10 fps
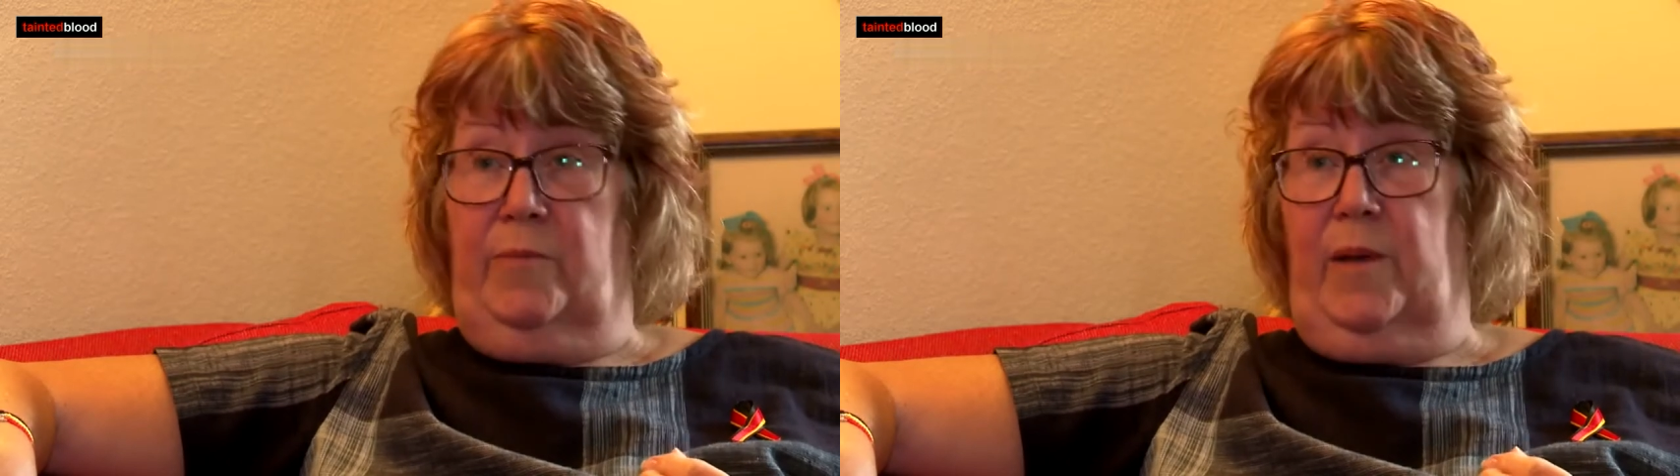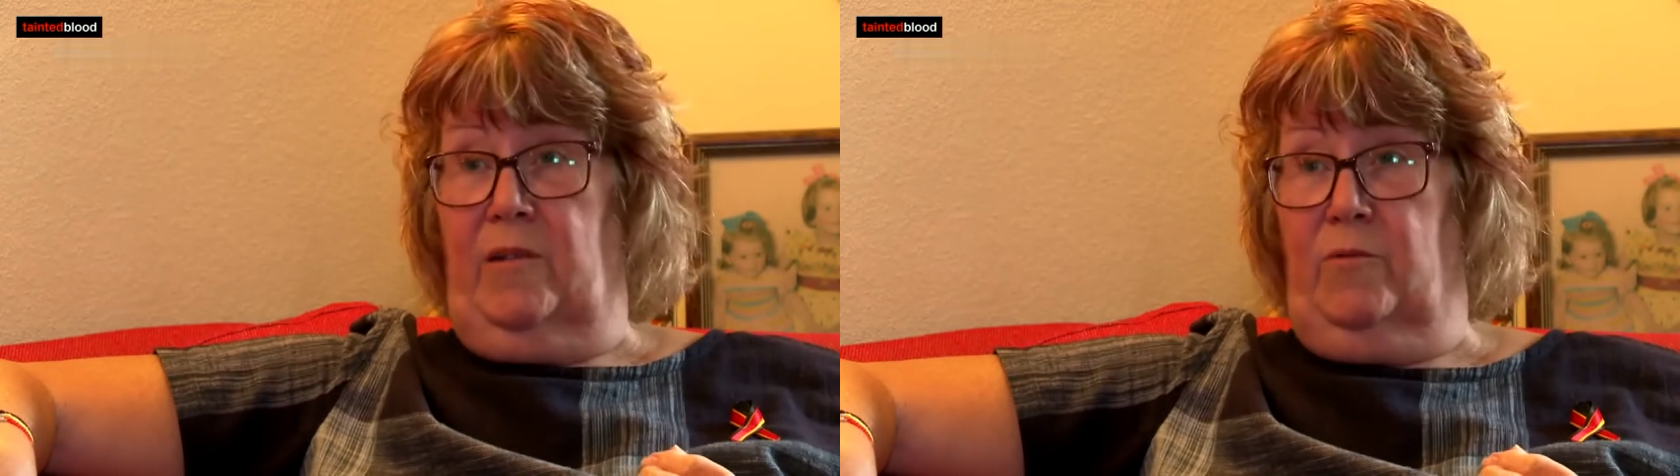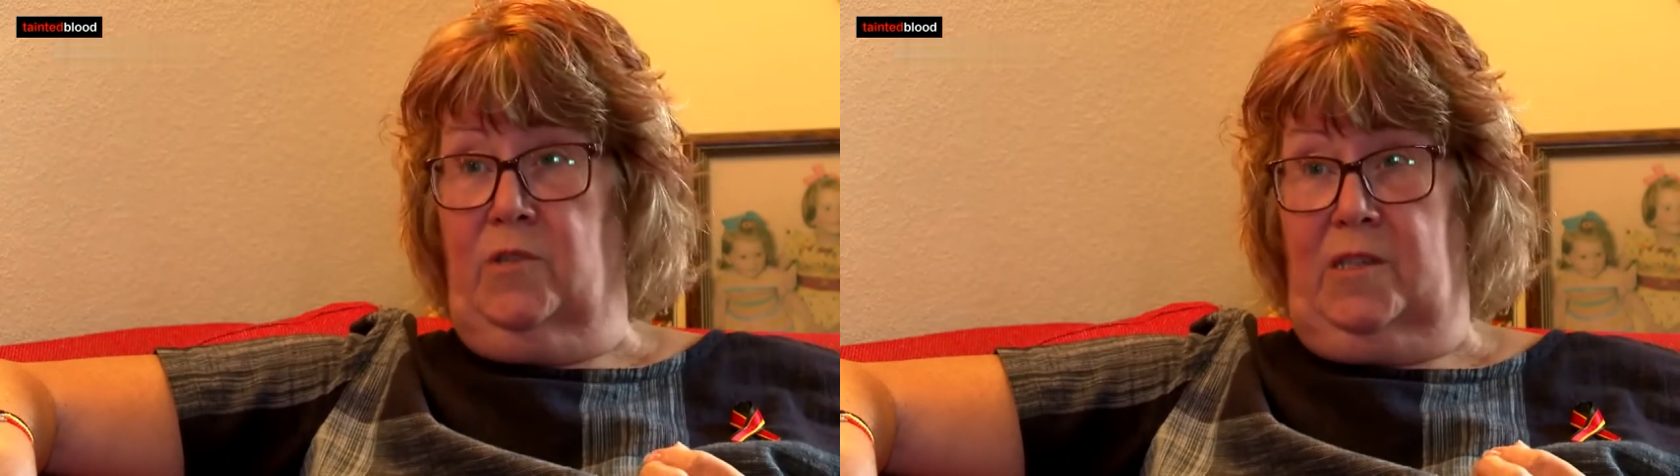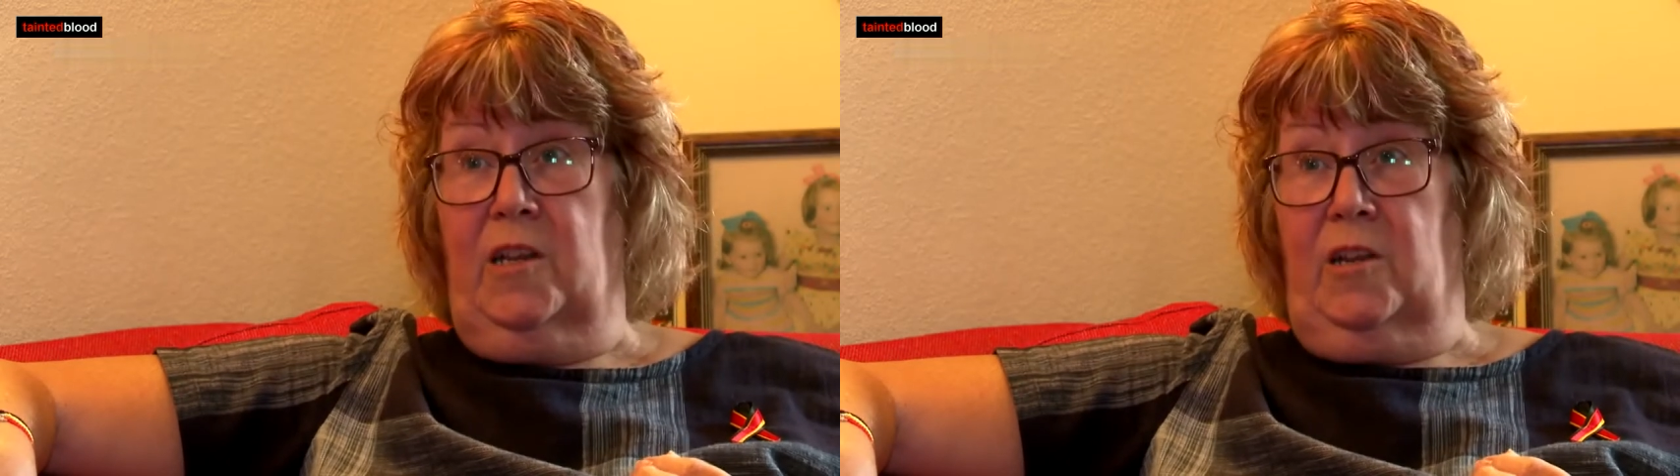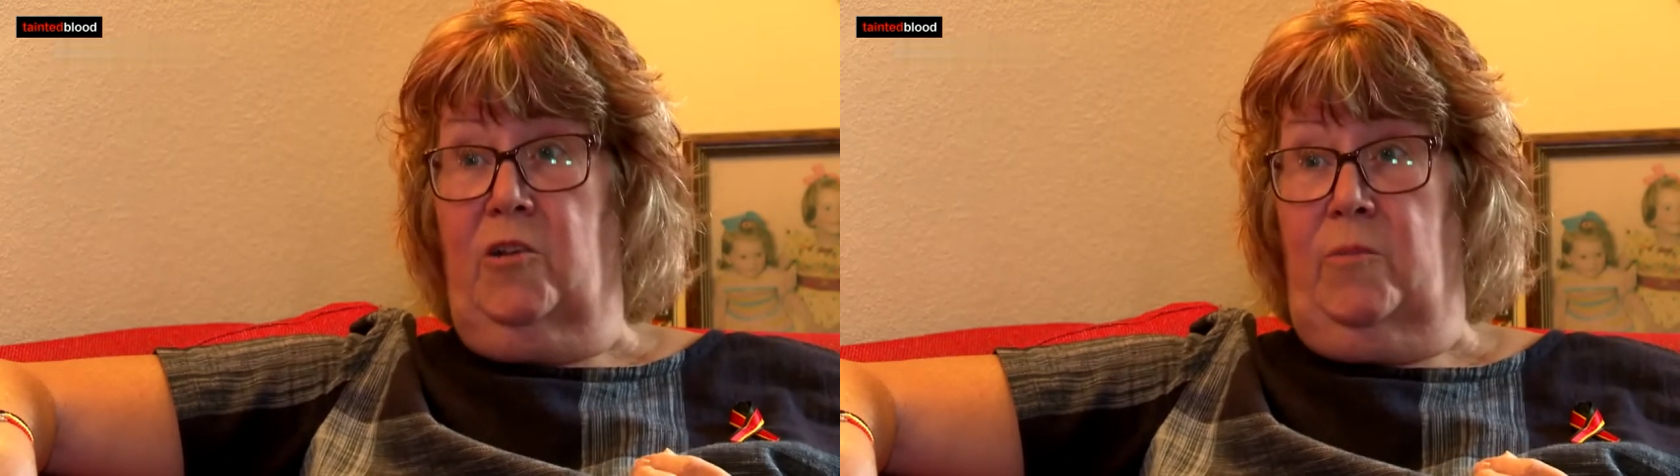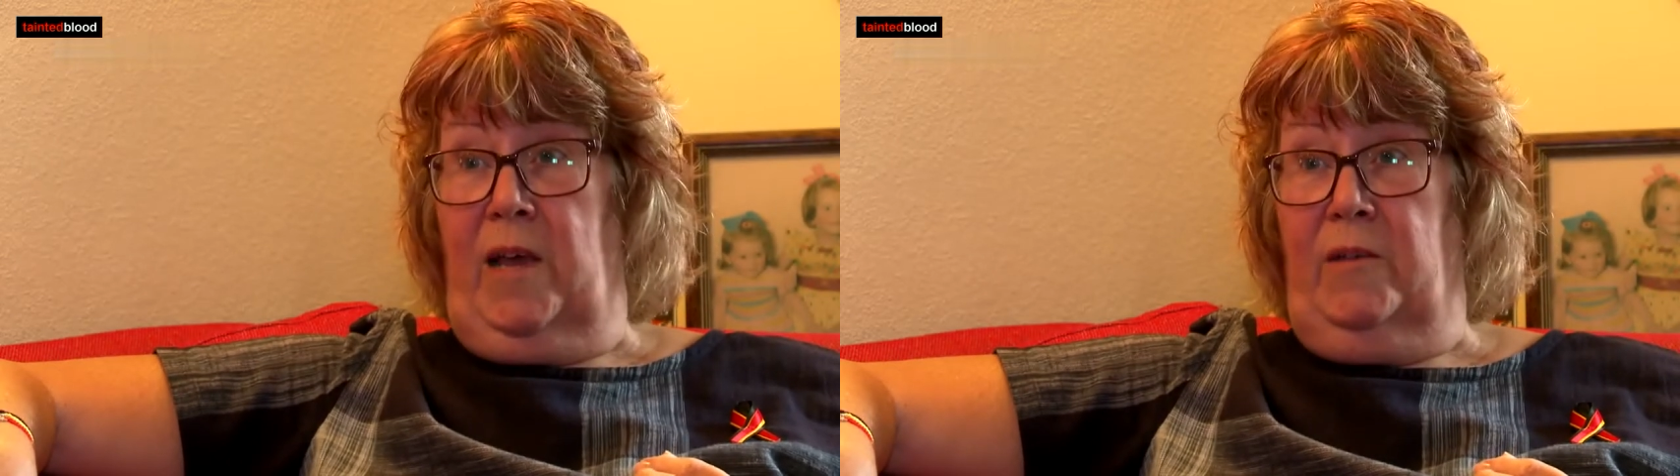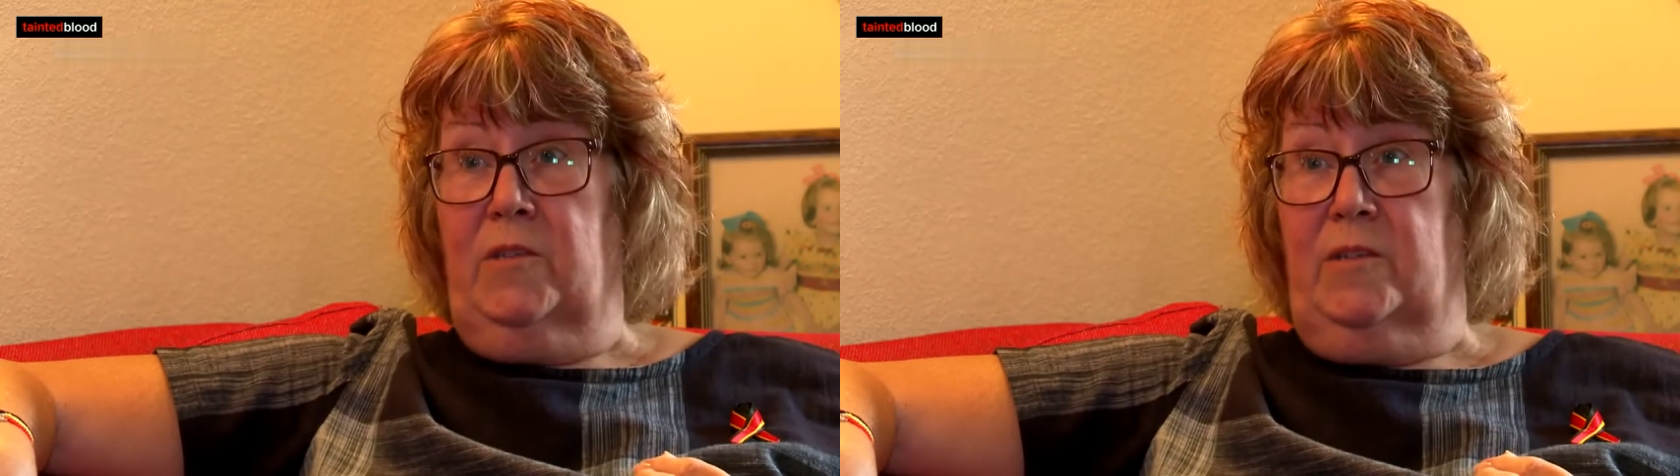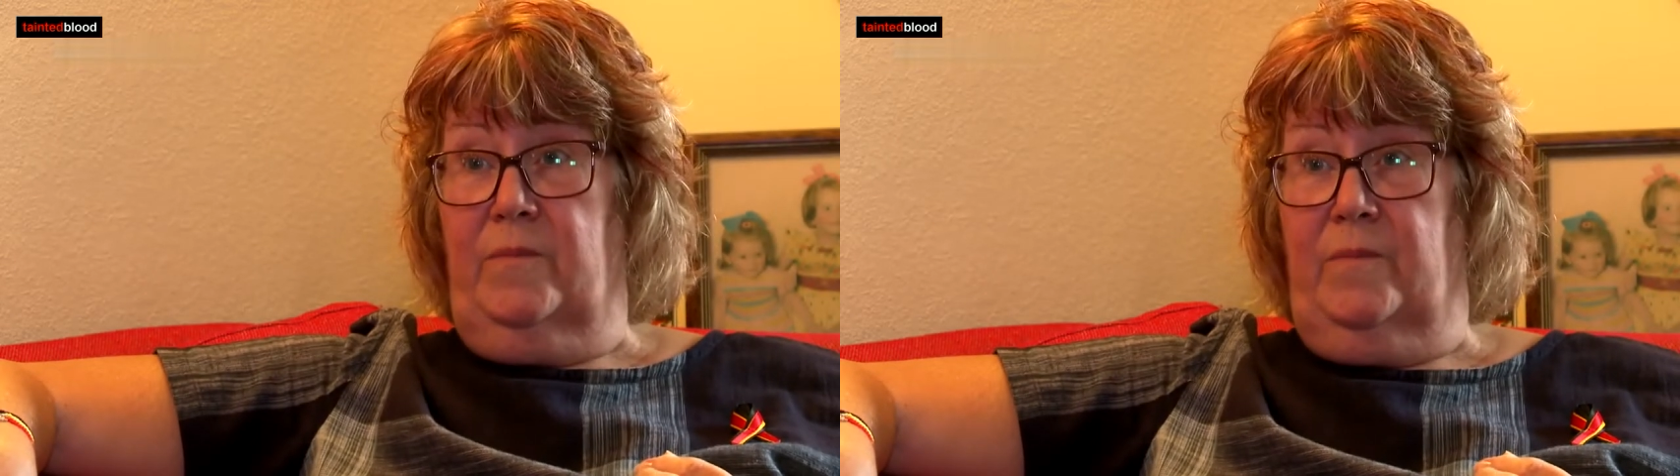about what's going to come
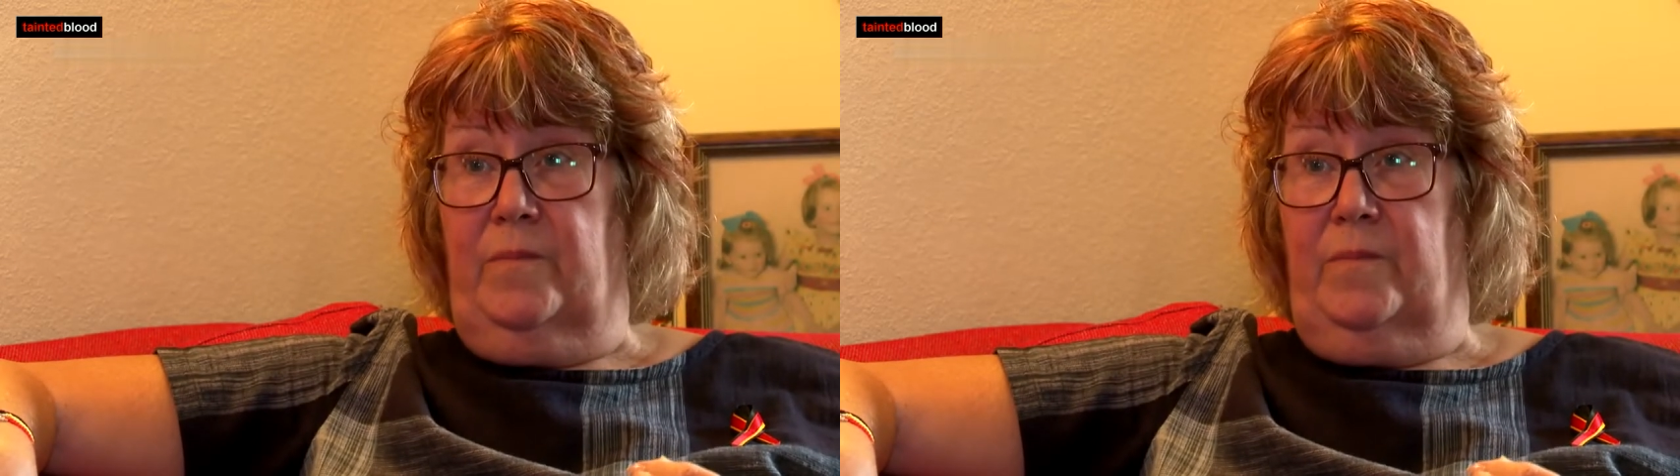out.